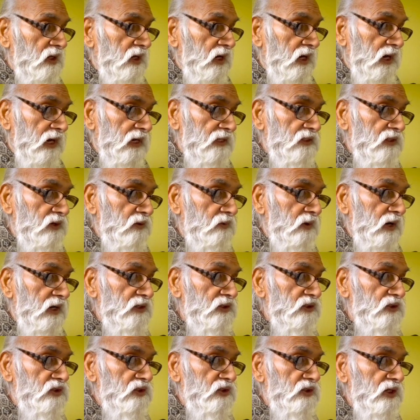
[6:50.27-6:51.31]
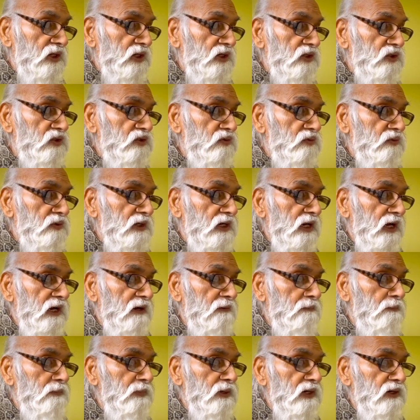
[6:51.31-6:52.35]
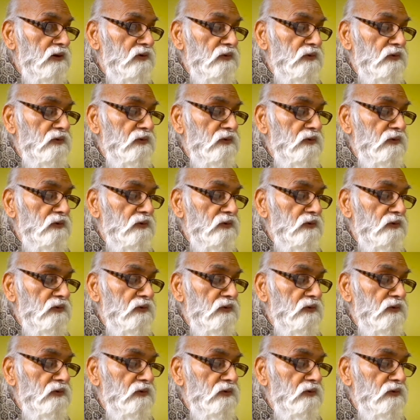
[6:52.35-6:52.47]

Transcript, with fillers: otherwise things would have been